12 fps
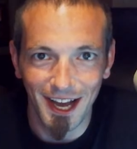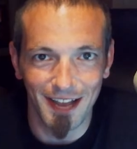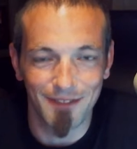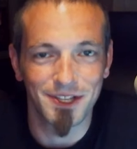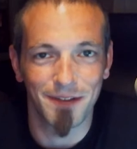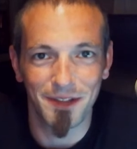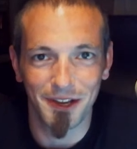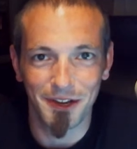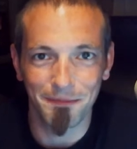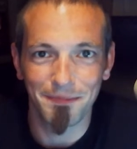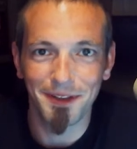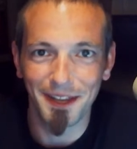I have something
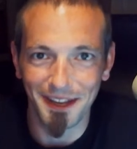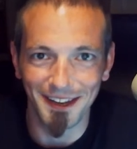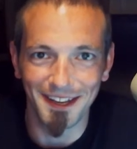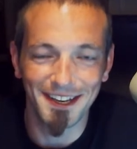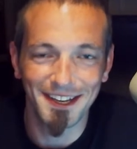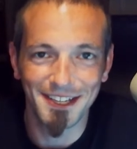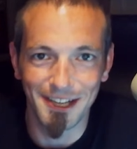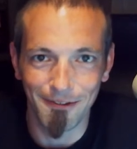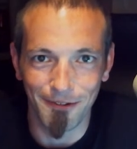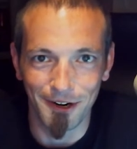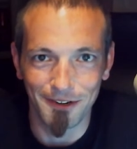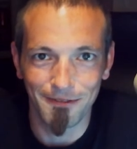completely
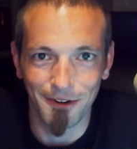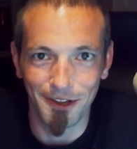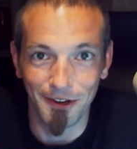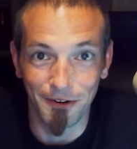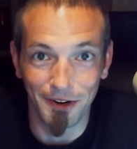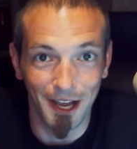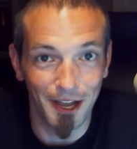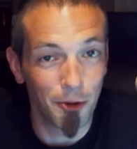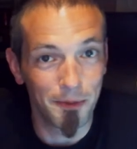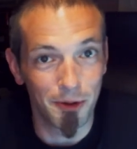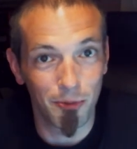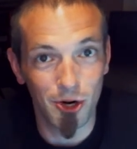different for you, and I
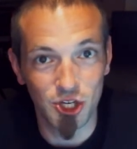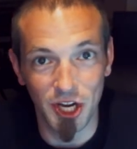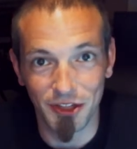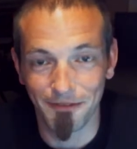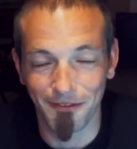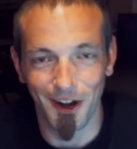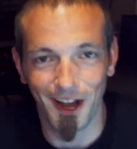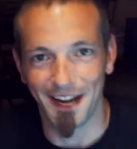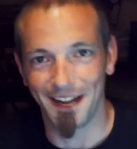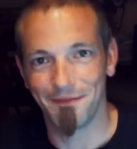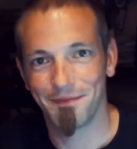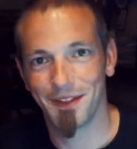hope you appreciate the
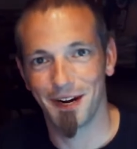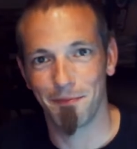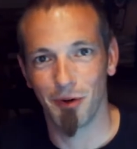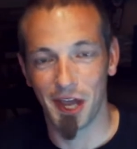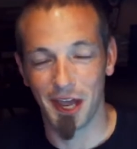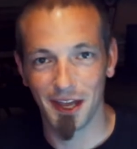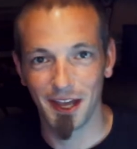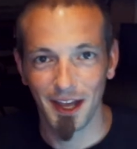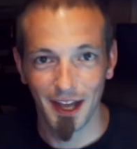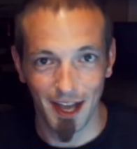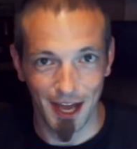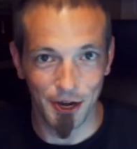variety that I'm bringing.
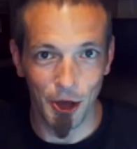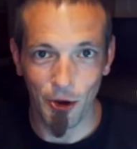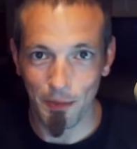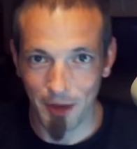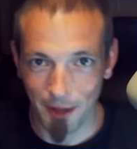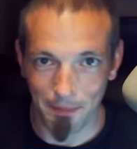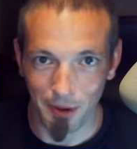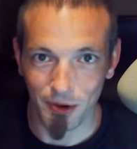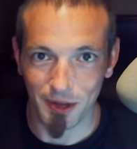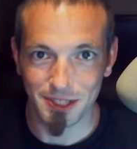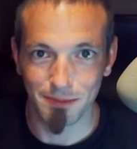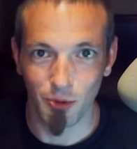And no, I'm not
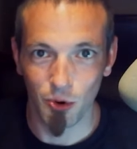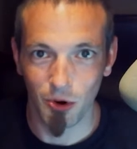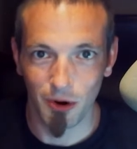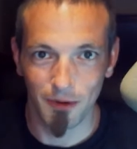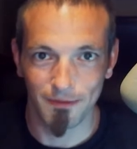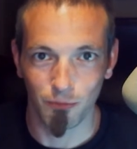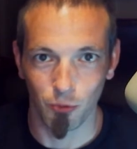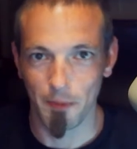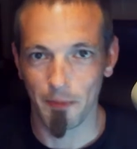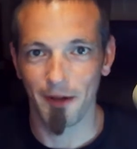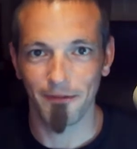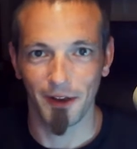building some more
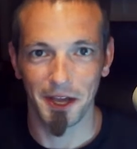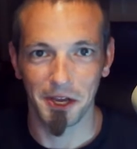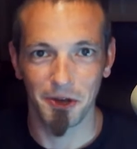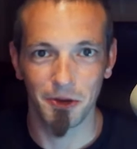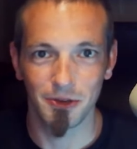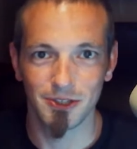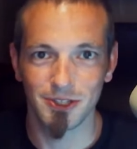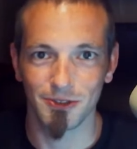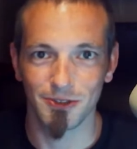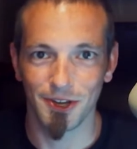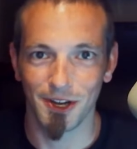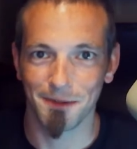rip-off Legos
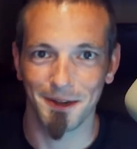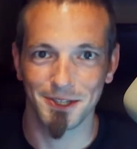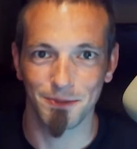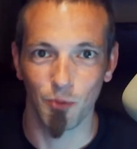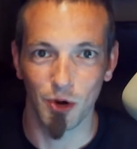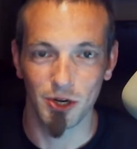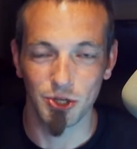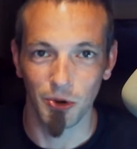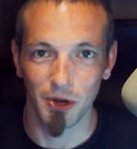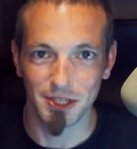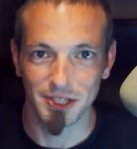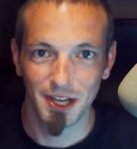or talking about some weird
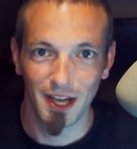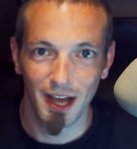toys.